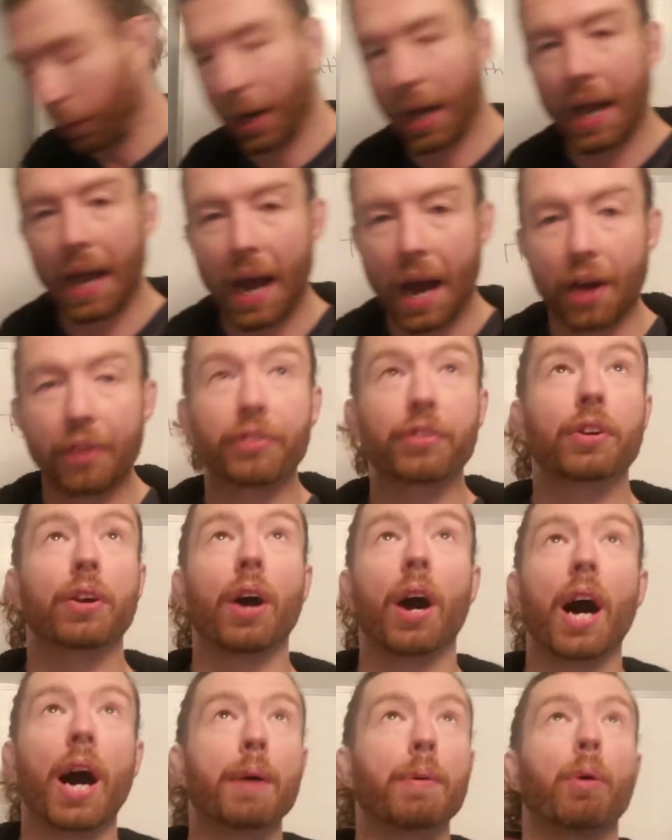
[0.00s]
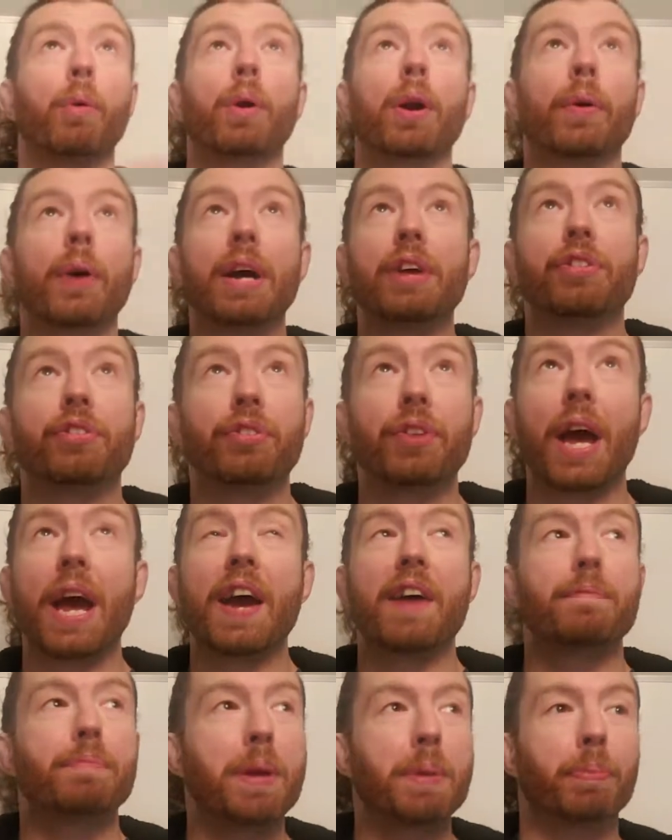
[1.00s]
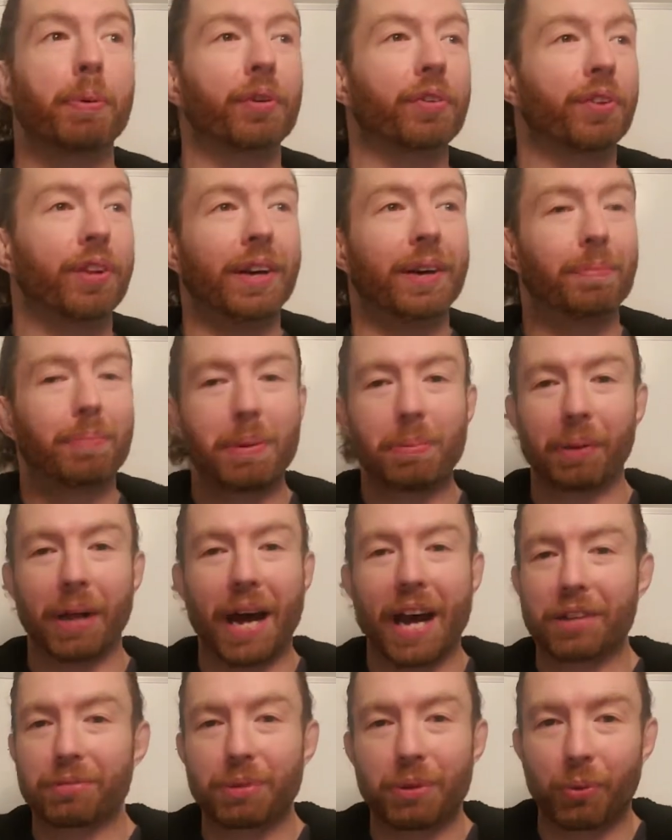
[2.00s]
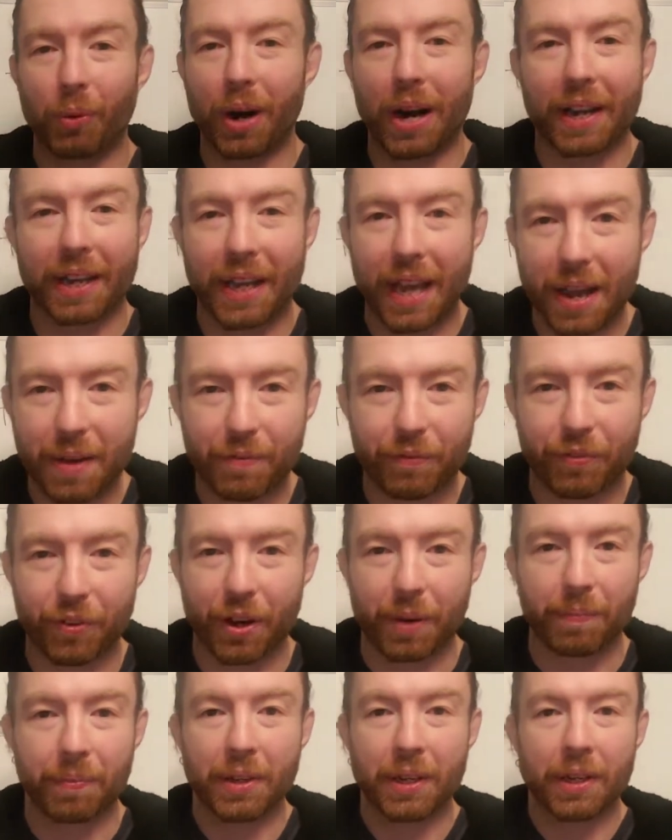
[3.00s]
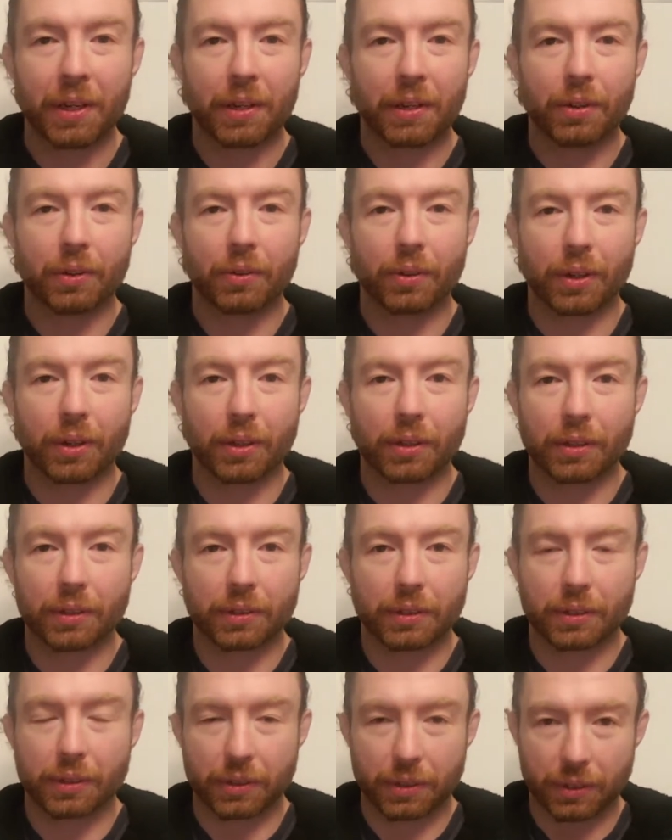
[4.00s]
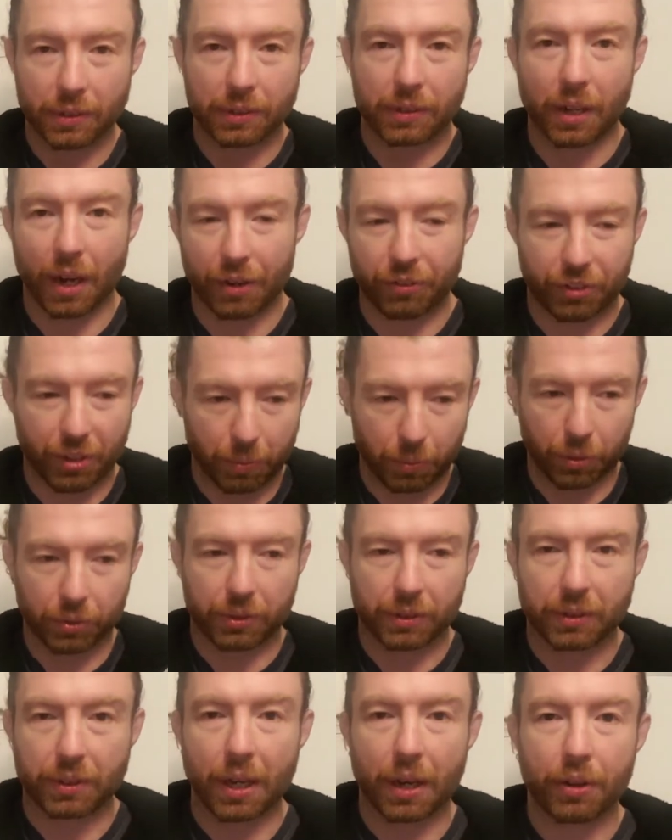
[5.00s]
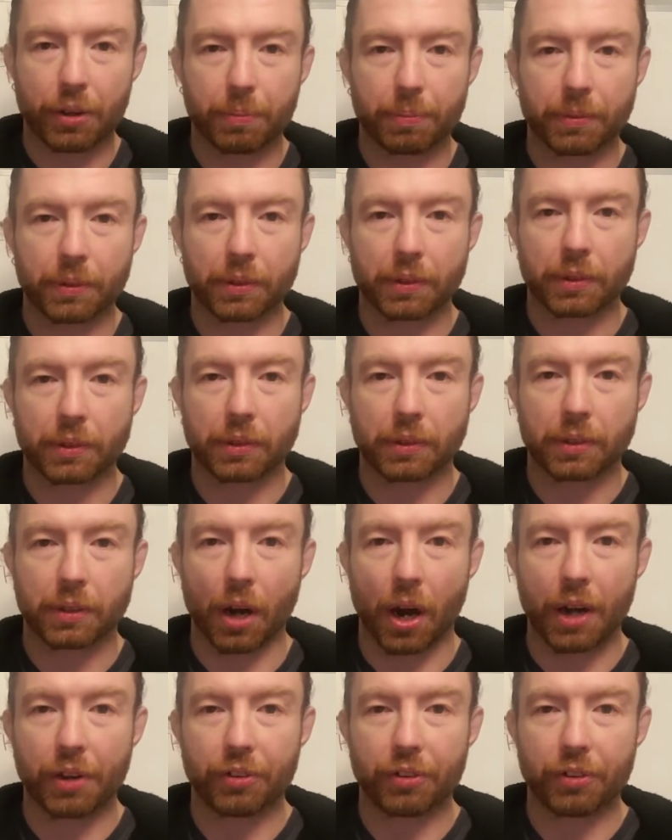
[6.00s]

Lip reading: I asked God, well, what do I say if people ask me where it came from? Well, God said, well, tell them God